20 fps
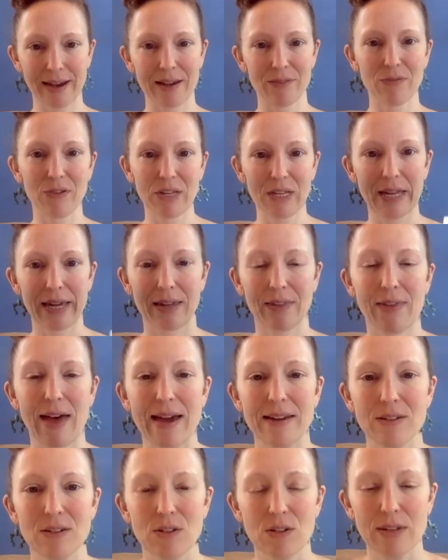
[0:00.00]
I feel like
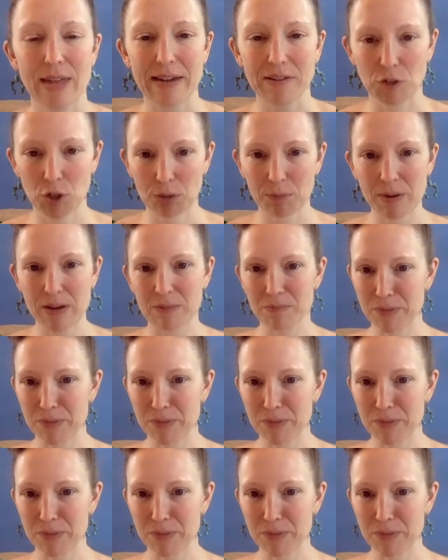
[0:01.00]
that should be a